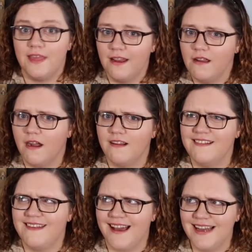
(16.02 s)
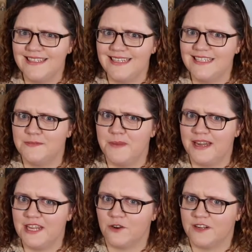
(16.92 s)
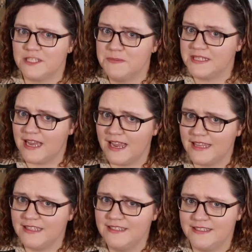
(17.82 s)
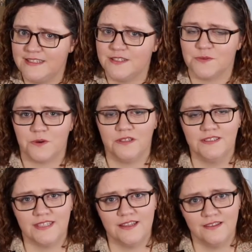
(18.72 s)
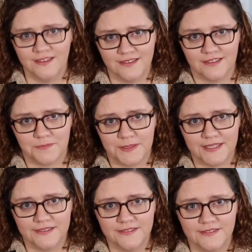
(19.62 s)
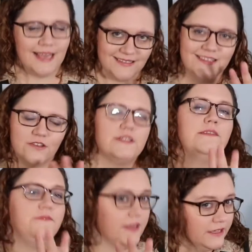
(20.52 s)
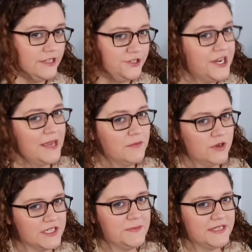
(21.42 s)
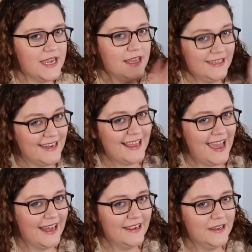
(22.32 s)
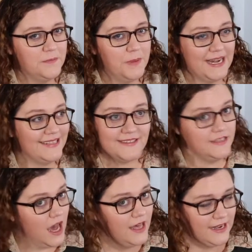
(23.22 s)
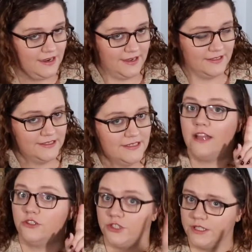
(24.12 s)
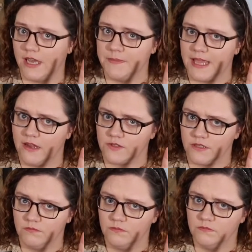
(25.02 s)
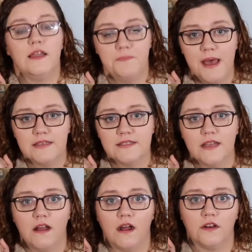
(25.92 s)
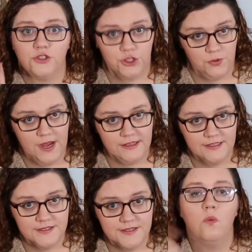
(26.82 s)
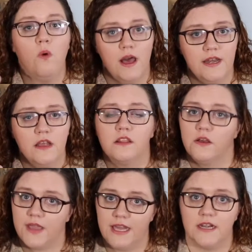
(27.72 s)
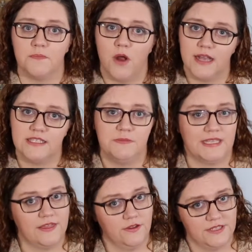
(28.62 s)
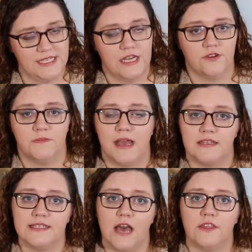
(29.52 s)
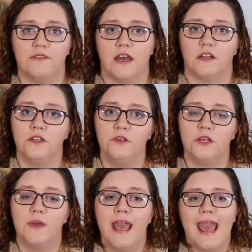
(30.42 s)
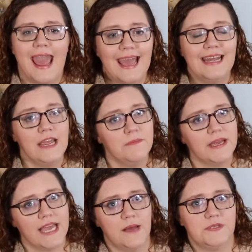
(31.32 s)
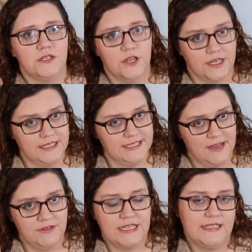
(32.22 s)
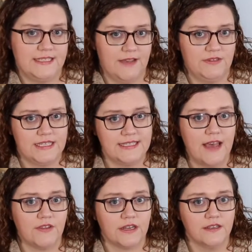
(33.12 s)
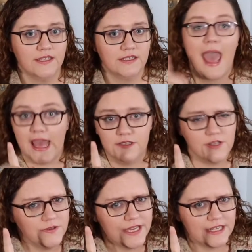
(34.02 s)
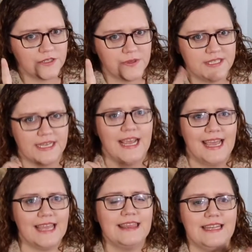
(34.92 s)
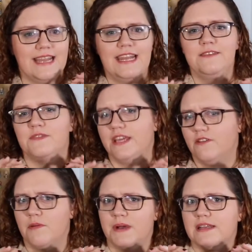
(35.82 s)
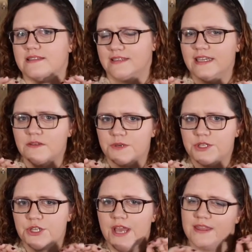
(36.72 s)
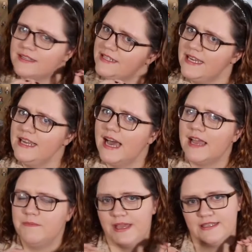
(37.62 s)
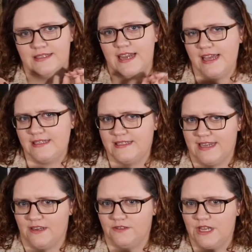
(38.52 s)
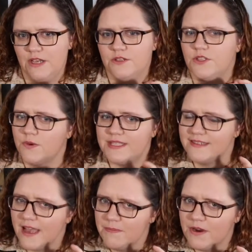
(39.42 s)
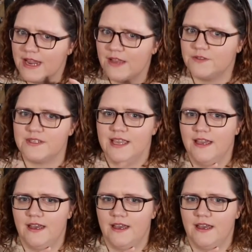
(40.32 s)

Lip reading: There are not as many Christmas islands in this world as I thought there'd be. Yes, there's a village named Christmas Island in Canada, but it's not an island and should not be counted. At best, there are two islands. One, located approximately 1,300 miles south of Honolulu and named by Captain Cook in 1777. And don't get it twisted, in the native Kiribati language, the T-I makes an S sound, so it's not pronounced